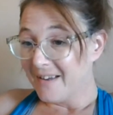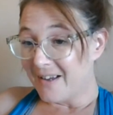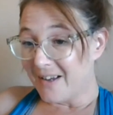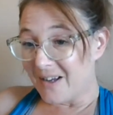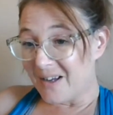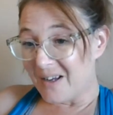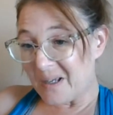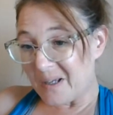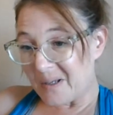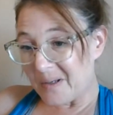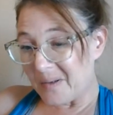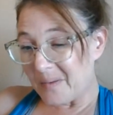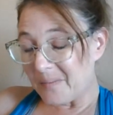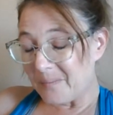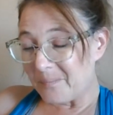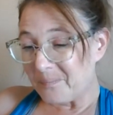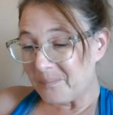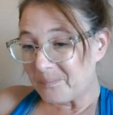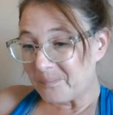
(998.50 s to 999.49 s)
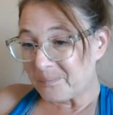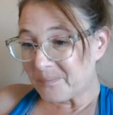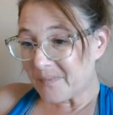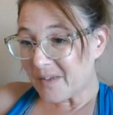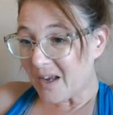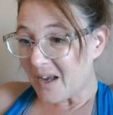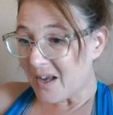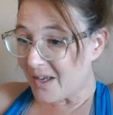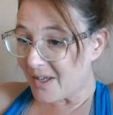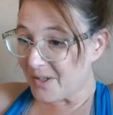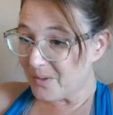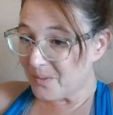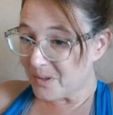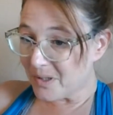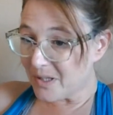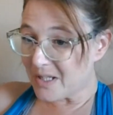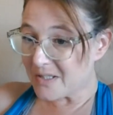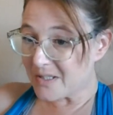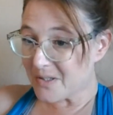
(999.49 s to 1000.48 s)
Um, HUD
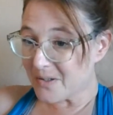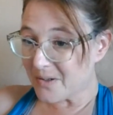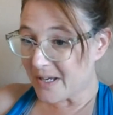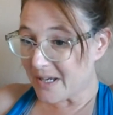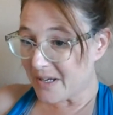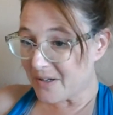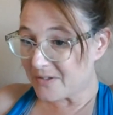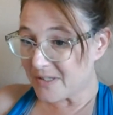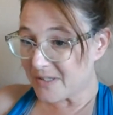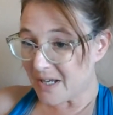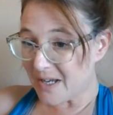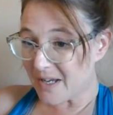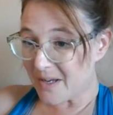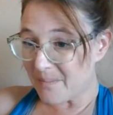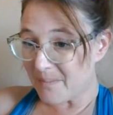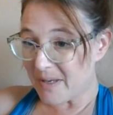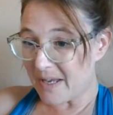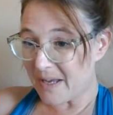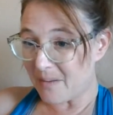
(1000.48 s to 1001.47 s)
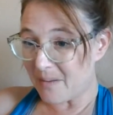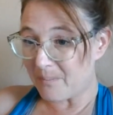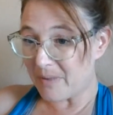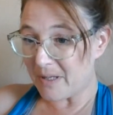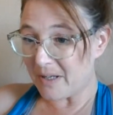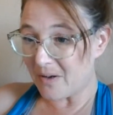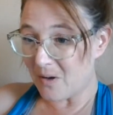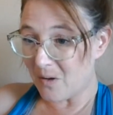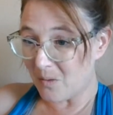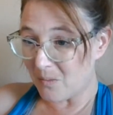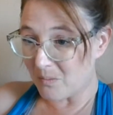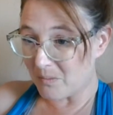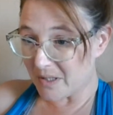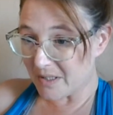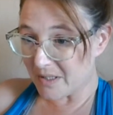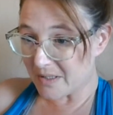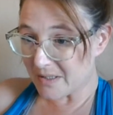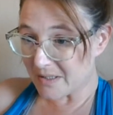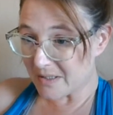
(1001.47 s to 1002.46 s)
will also count time camping
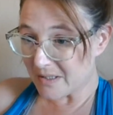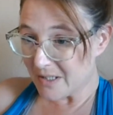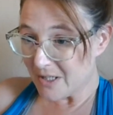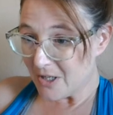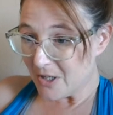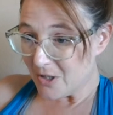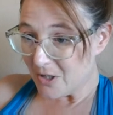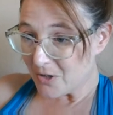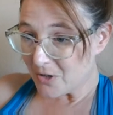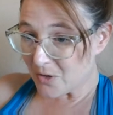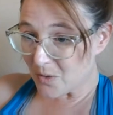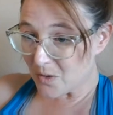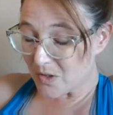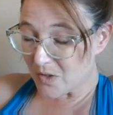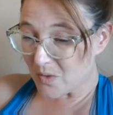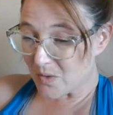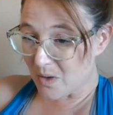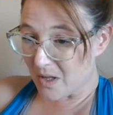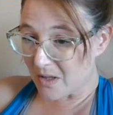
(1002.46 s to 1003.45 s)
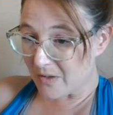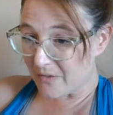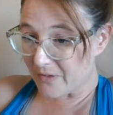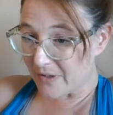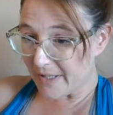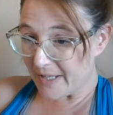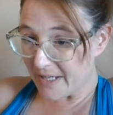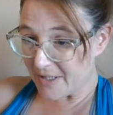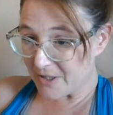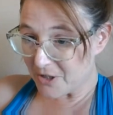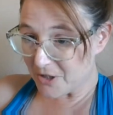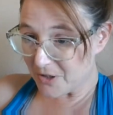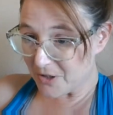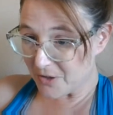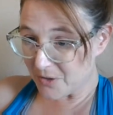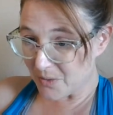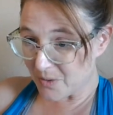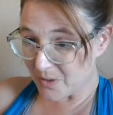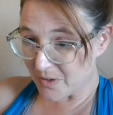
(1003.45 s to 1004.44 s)
homeless towards
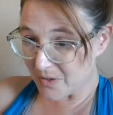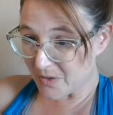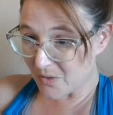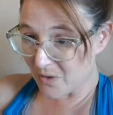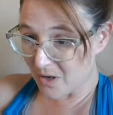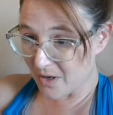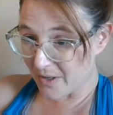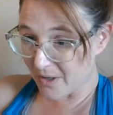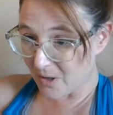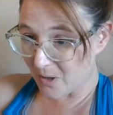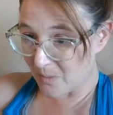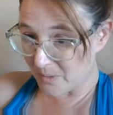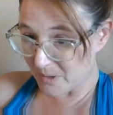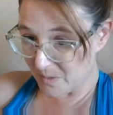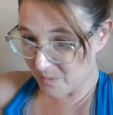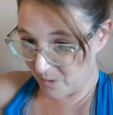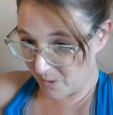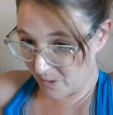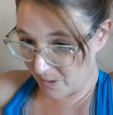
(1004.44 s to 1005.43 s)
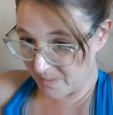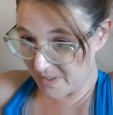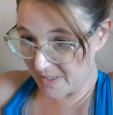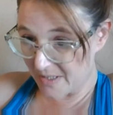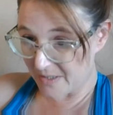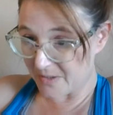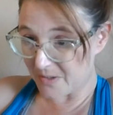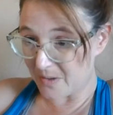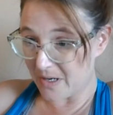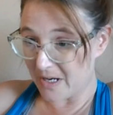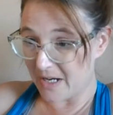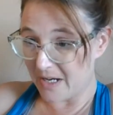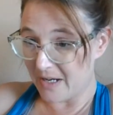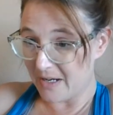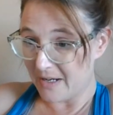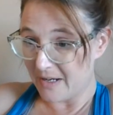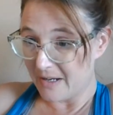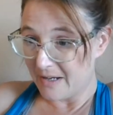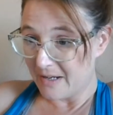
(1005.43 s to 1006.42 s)
qualification towards chronic homeless programs. That is right.
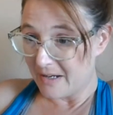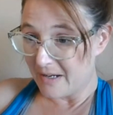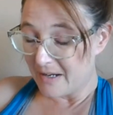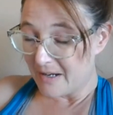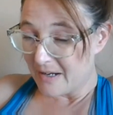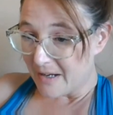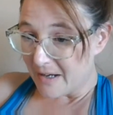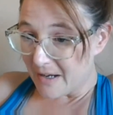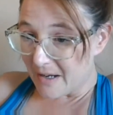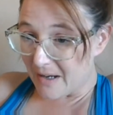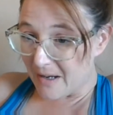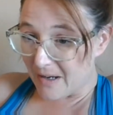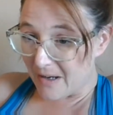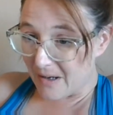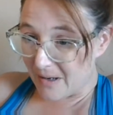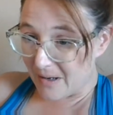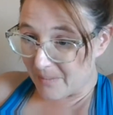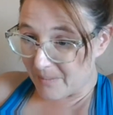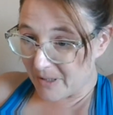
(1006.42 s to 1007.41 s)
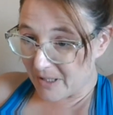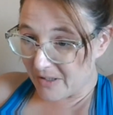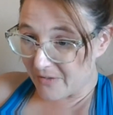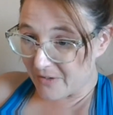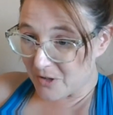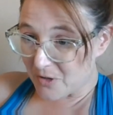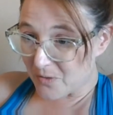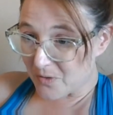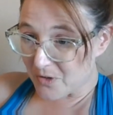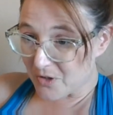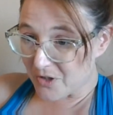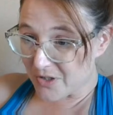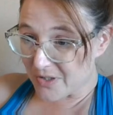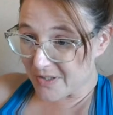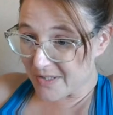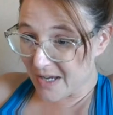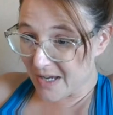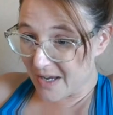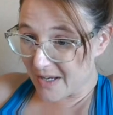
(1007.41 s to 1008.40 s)
Individuals
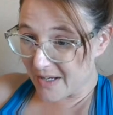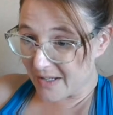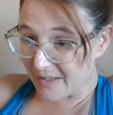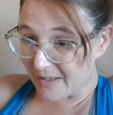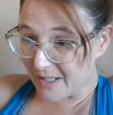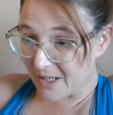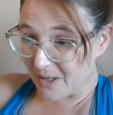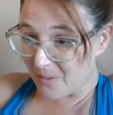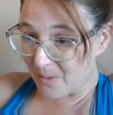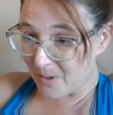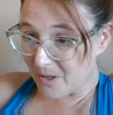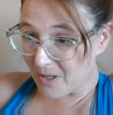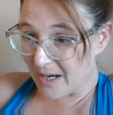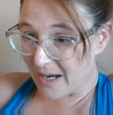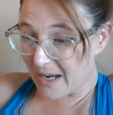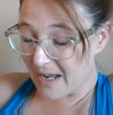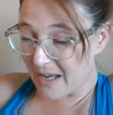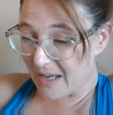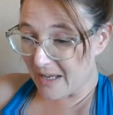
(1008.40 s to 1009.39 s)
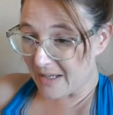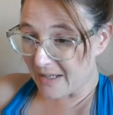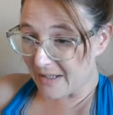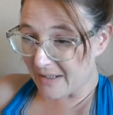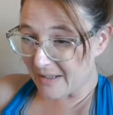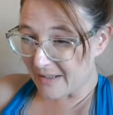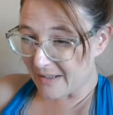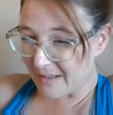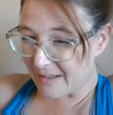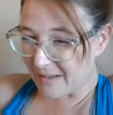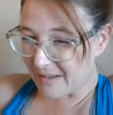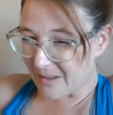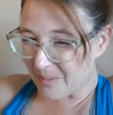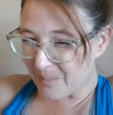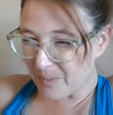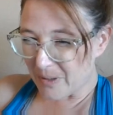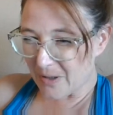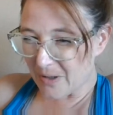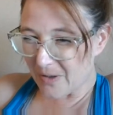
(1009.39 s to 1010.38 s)
just signed they were at
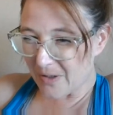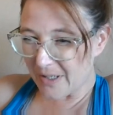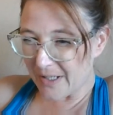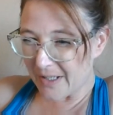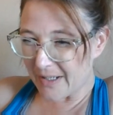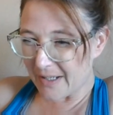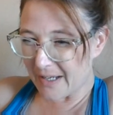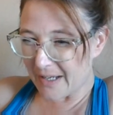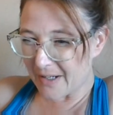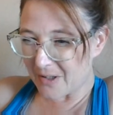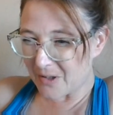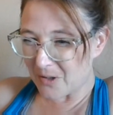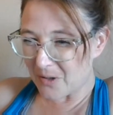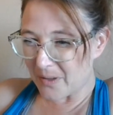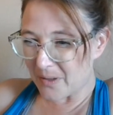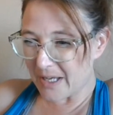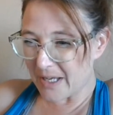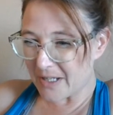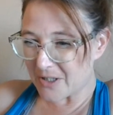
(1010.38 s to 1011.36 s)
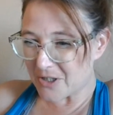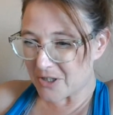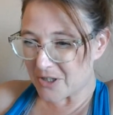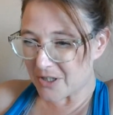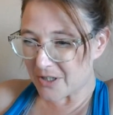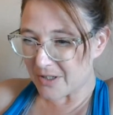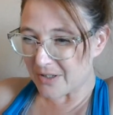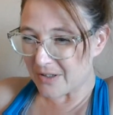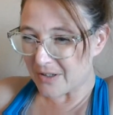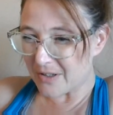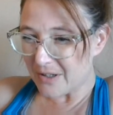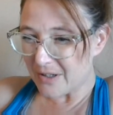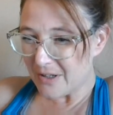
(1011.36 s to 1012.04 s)
a period at a location